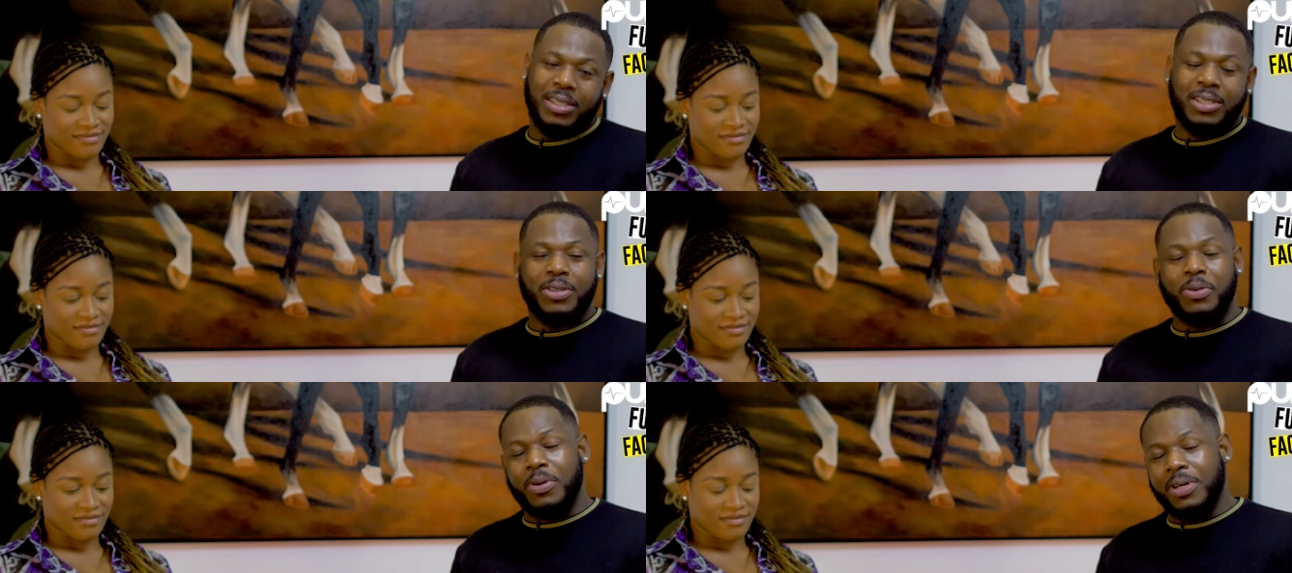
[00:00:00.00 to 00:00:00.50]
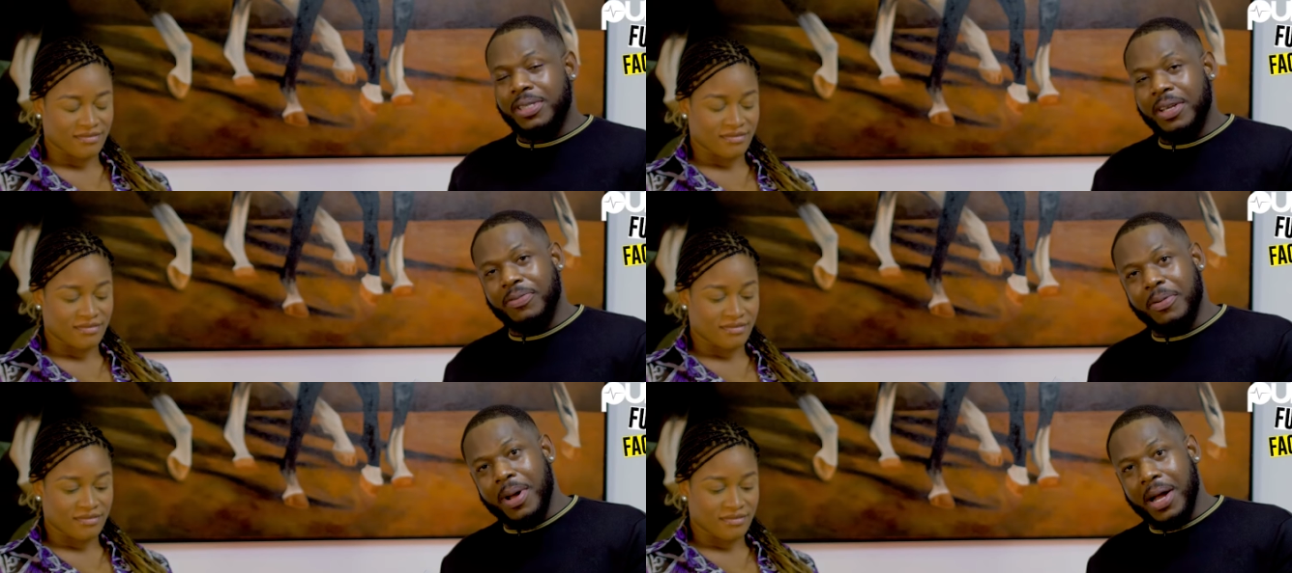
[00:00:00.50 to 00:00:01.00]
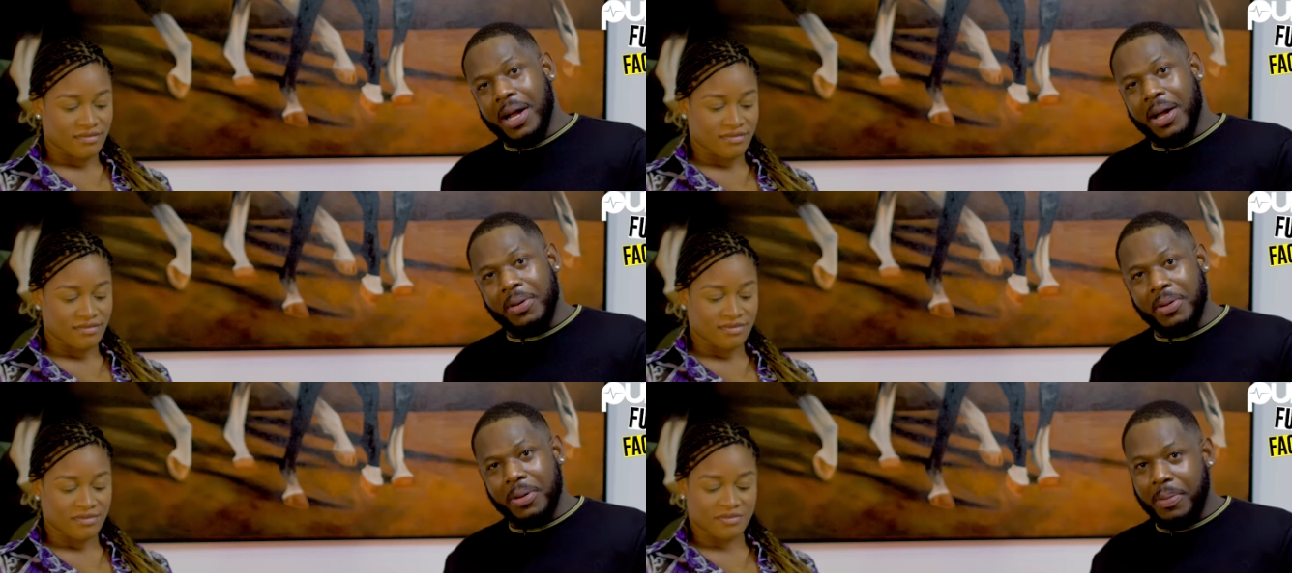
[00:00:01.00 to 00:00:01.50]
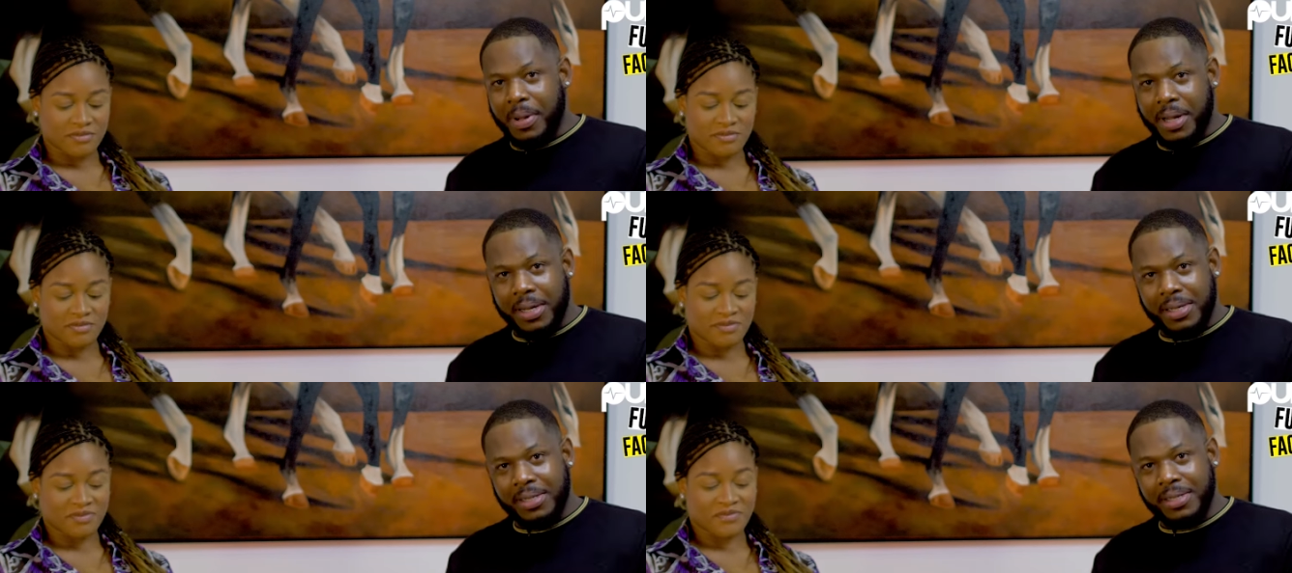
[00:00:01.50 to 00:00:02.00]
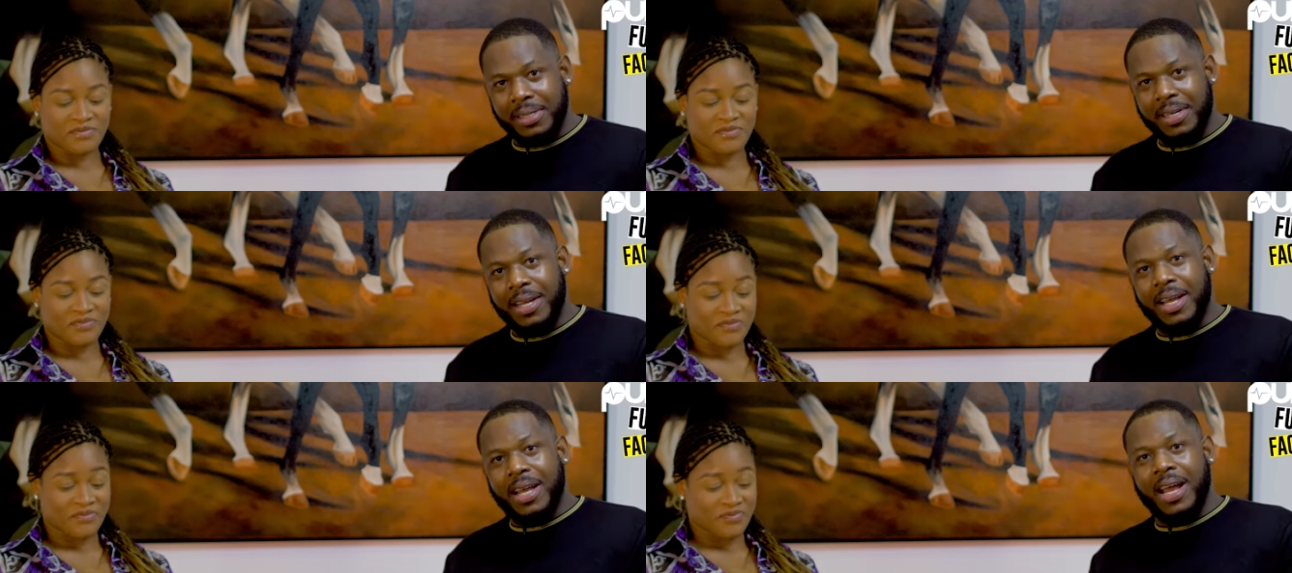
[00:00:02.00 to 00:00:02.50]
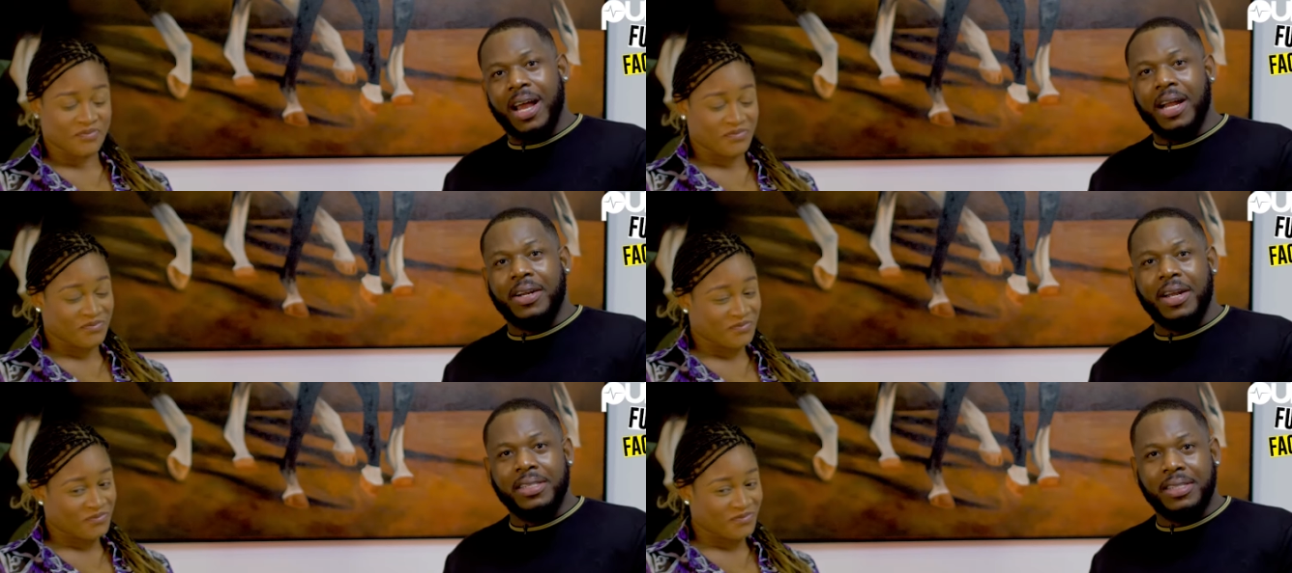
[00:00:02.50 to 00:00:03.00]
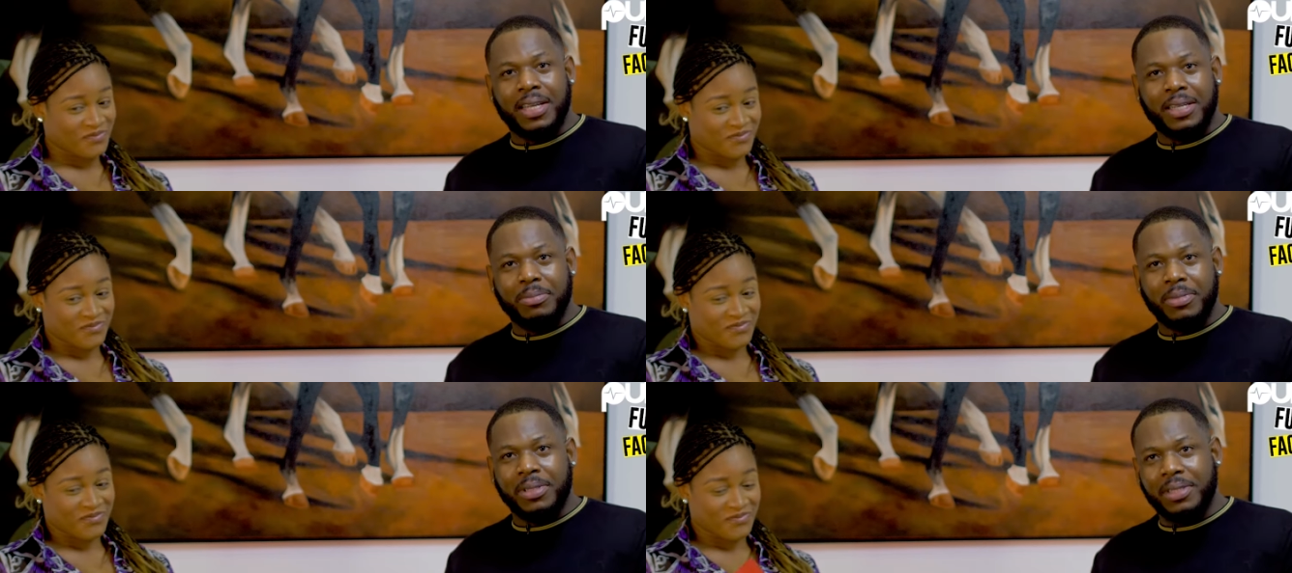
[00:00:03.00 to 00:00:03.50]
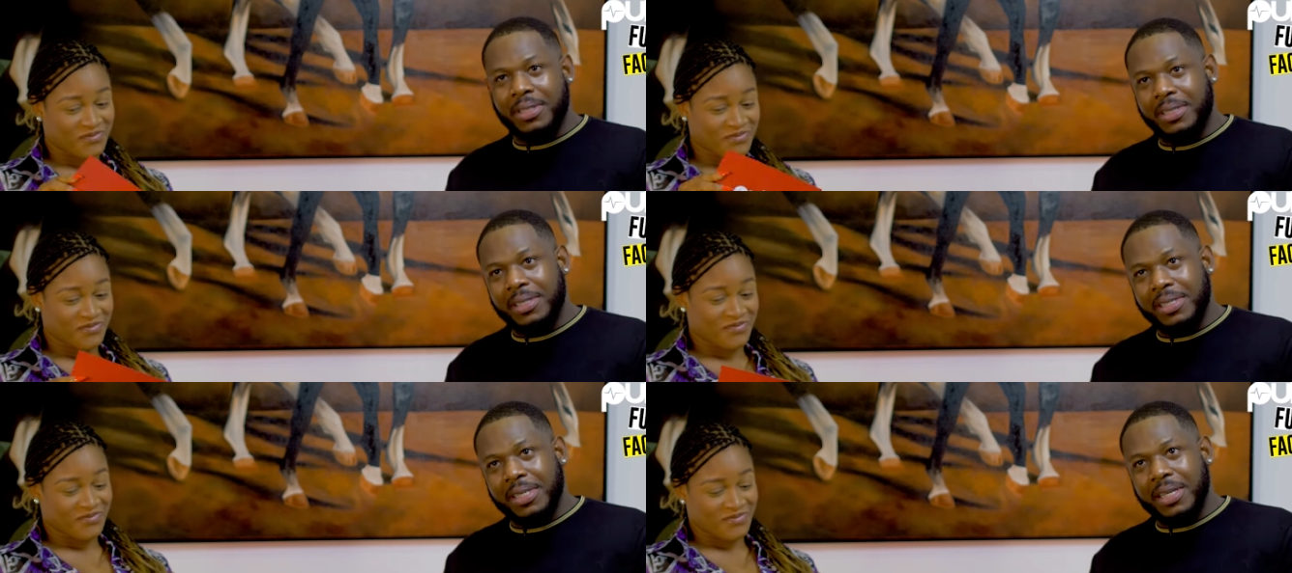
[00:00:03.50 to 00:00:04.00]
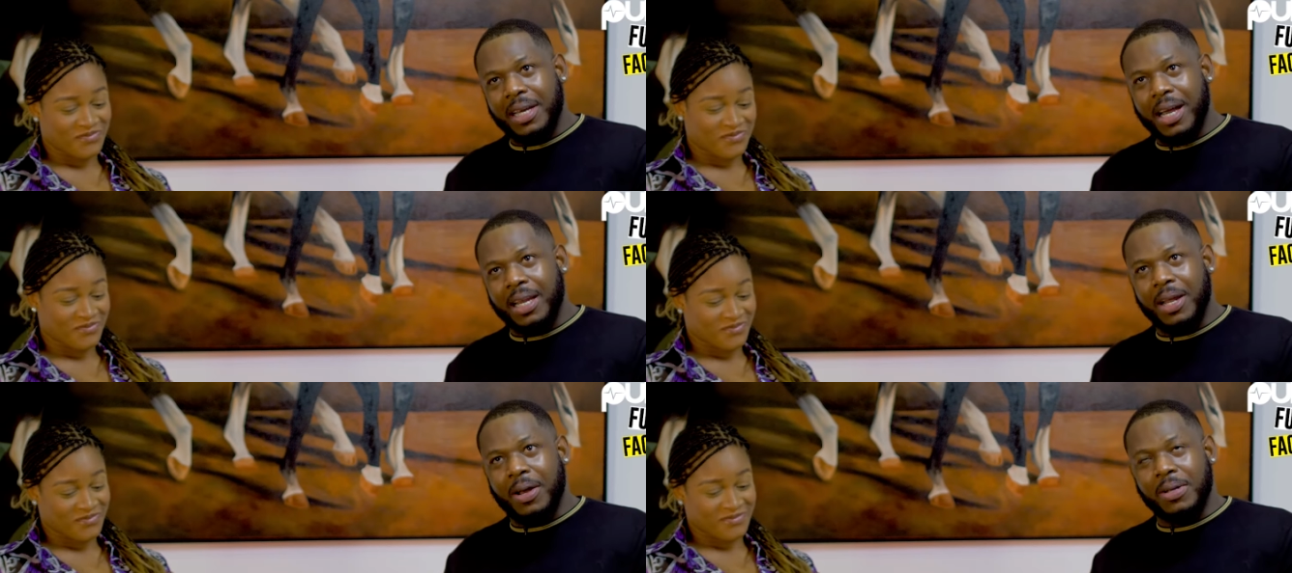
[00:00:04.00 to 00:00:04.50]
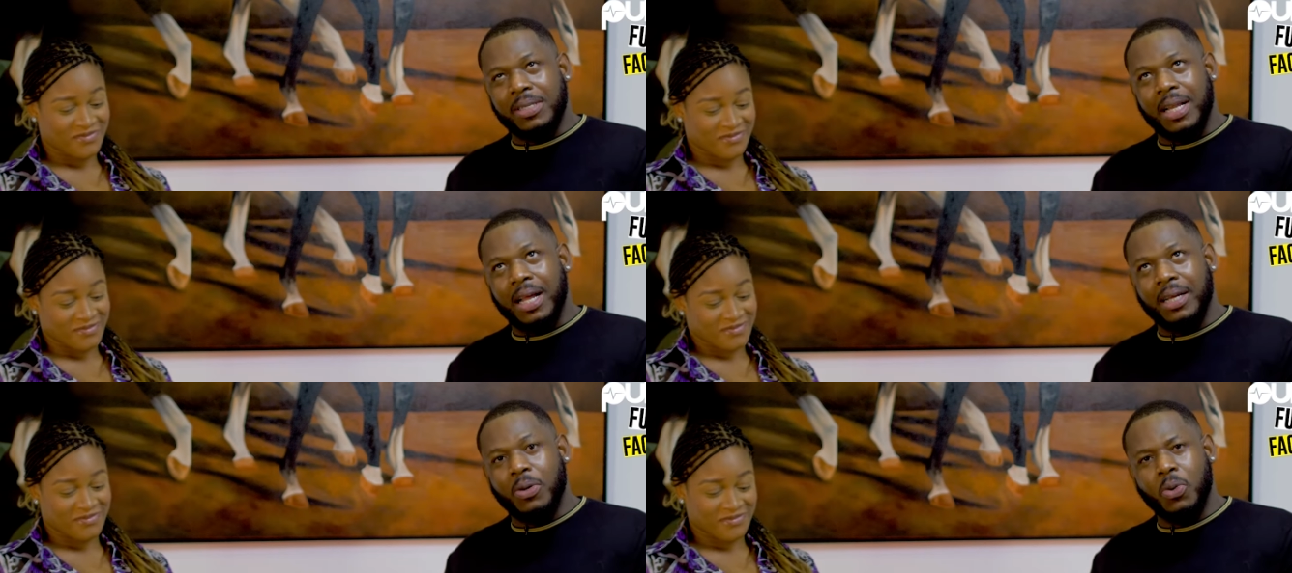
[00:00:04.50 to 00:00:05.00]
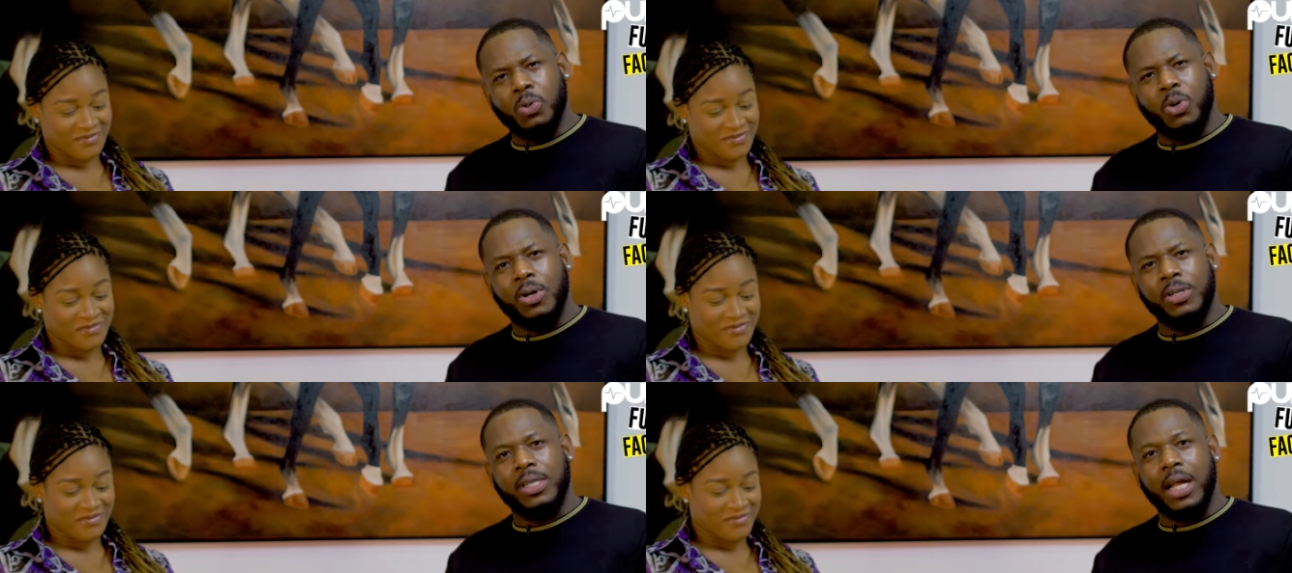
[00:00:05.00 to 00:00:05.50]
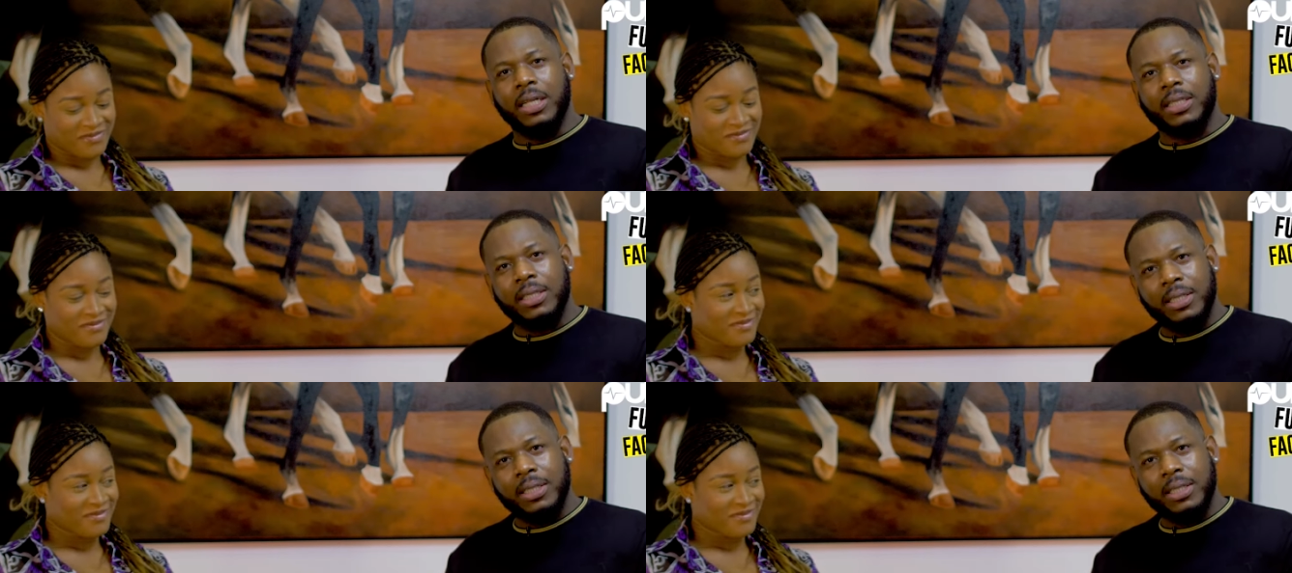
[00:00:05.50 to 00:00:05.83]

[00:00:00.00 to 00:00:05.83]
Speaker 1: She requested for my account number and credited me. And I was like, who does that?